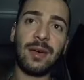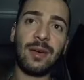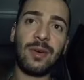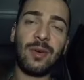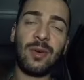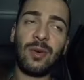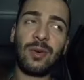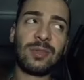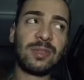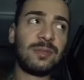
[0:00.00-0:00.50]

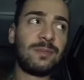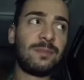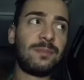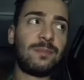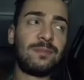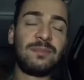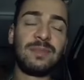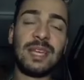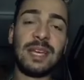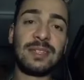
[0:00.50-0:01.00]
all the
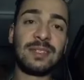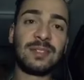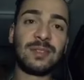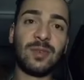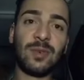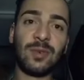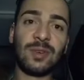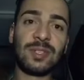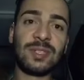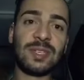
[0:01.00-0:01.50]
dance
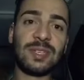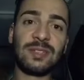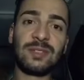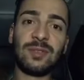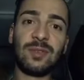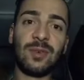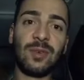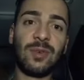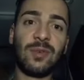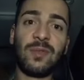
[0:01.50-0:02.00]
courses
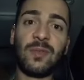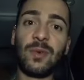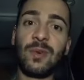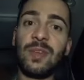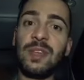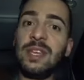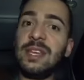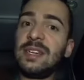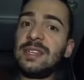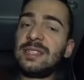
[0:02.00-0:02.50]
go for
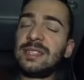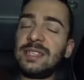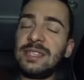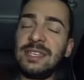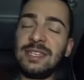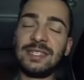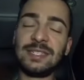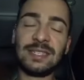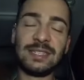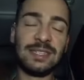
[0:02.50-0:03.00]
years and
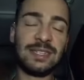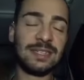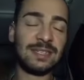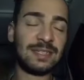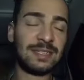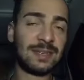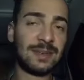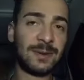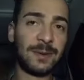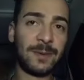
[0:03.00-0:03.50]
years and years.